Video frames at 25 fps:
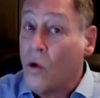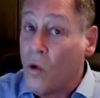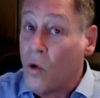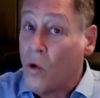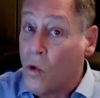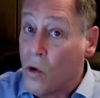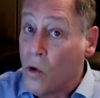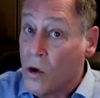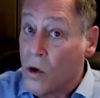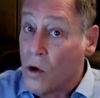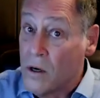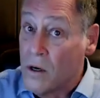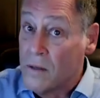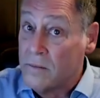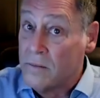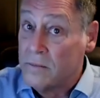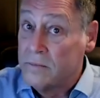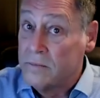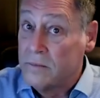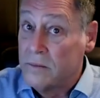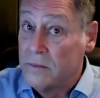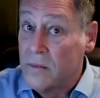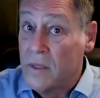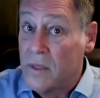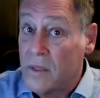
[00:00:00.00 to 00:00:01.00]
or
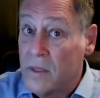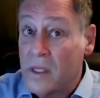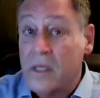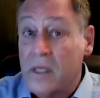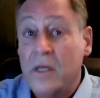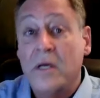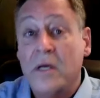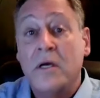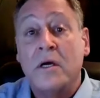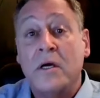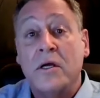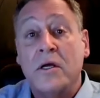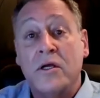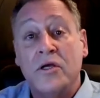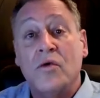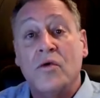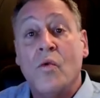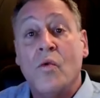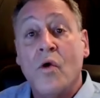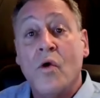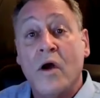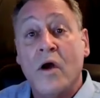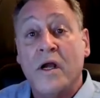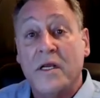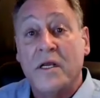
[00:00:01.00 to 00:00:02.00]
you
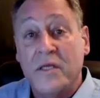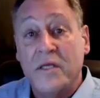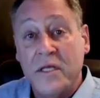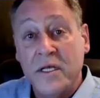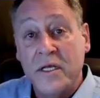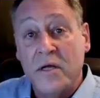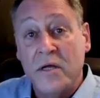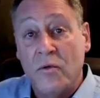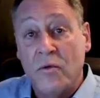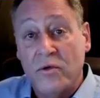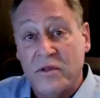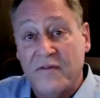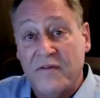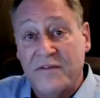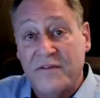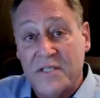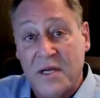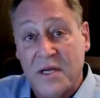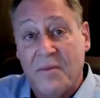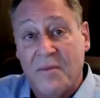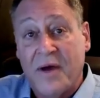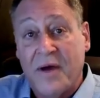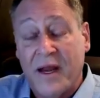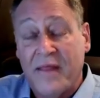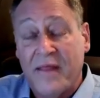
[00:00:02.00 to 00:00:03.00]
work a deal with
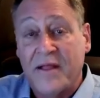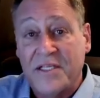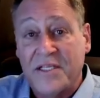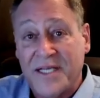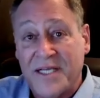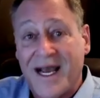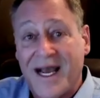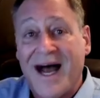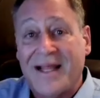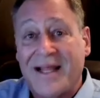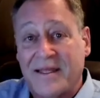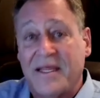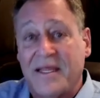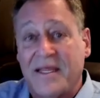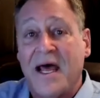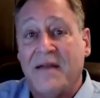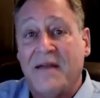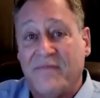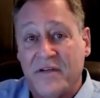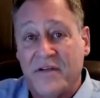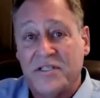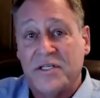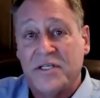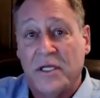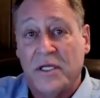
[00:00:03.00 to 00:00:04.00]
somebody that's got
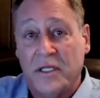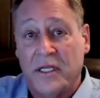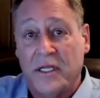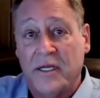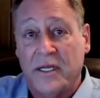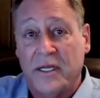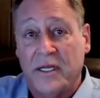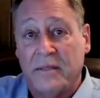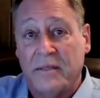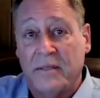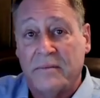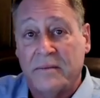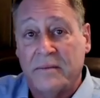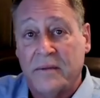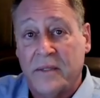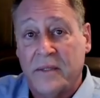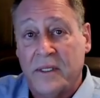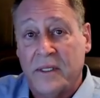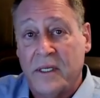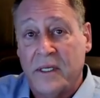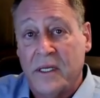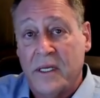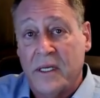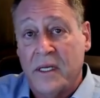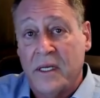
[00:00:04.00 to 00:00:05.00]
that facility.
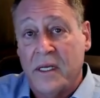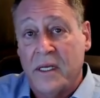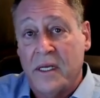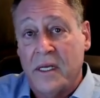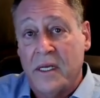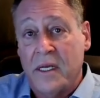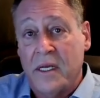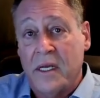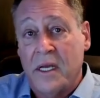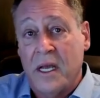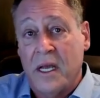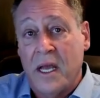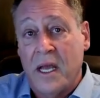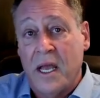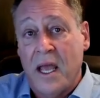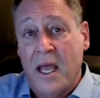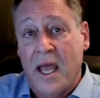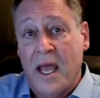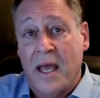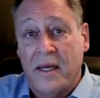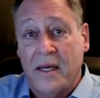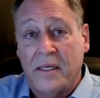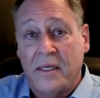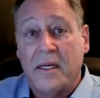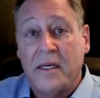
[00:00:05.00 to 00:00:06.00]
Mm.
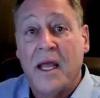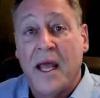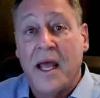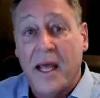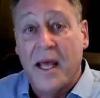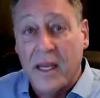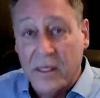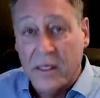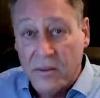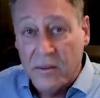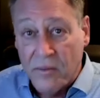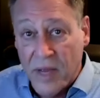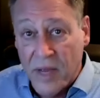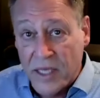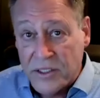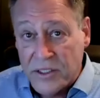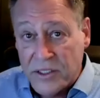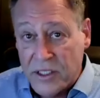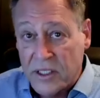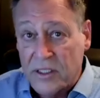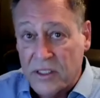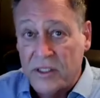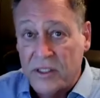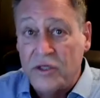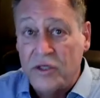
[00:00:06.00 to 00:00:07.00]
And, and
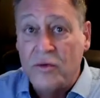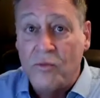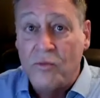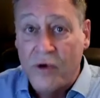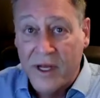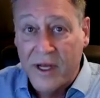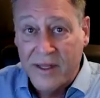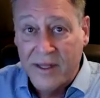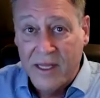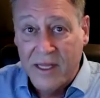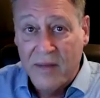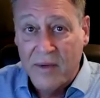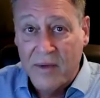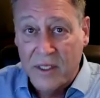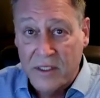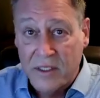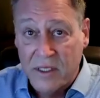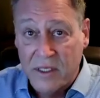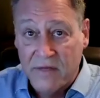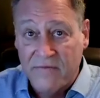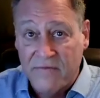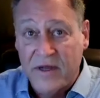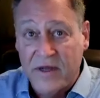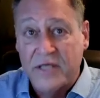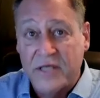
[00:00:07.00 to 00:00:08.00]
basically you bring them into
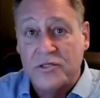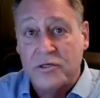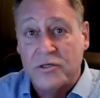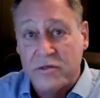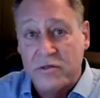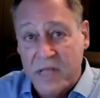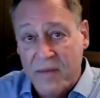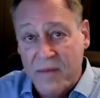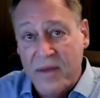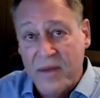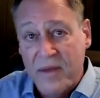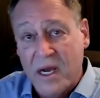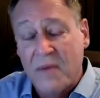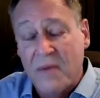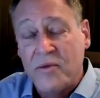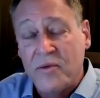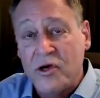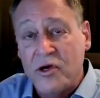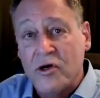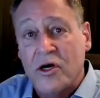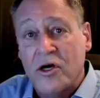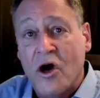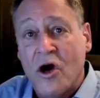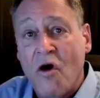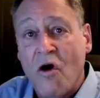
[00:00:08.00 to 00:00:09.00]
the venture. They become
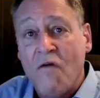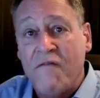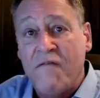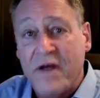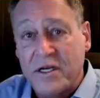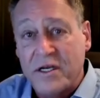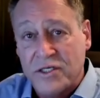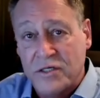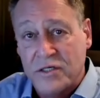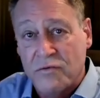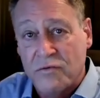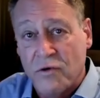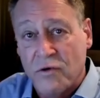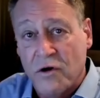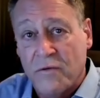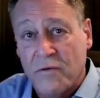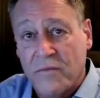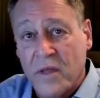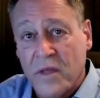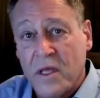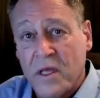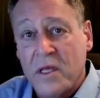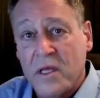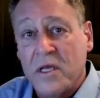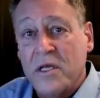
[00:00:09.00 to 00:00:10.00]
your co venture
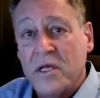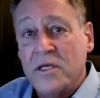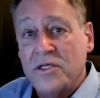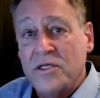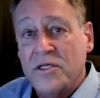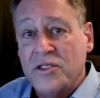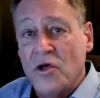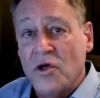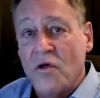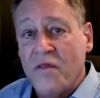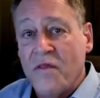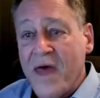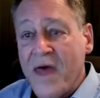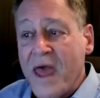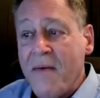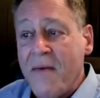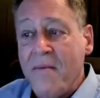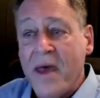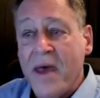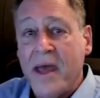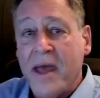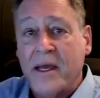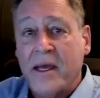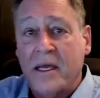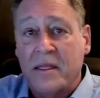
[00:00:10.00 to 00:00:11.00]
So they
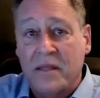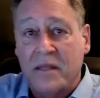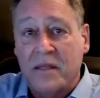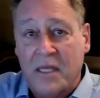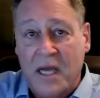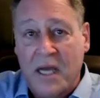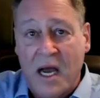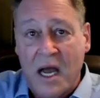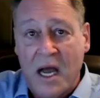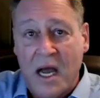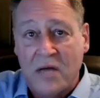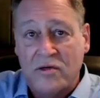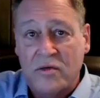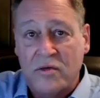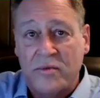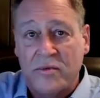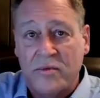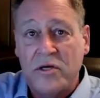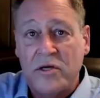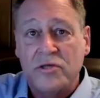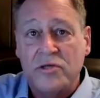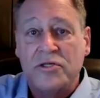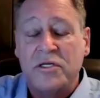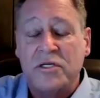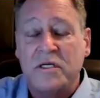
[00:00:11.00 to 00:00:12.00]
make the
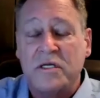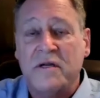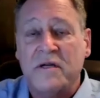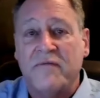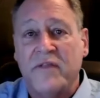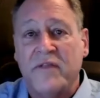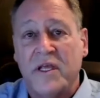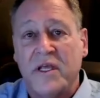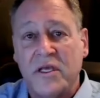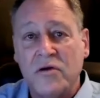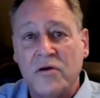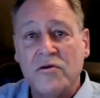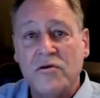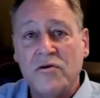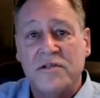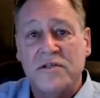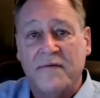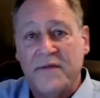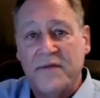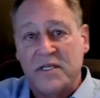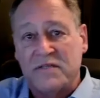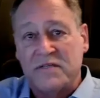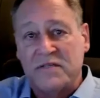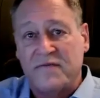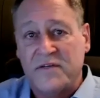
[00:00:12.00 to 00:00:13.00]
contribution of the use
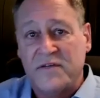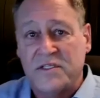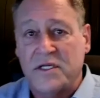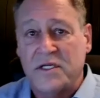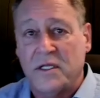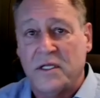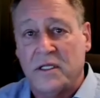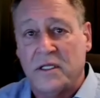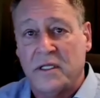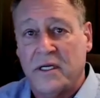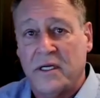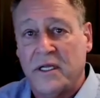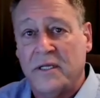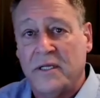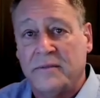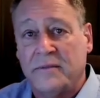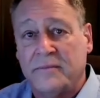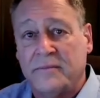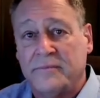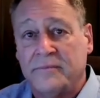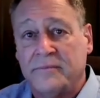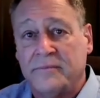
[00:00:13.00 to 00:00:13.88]
of this facility.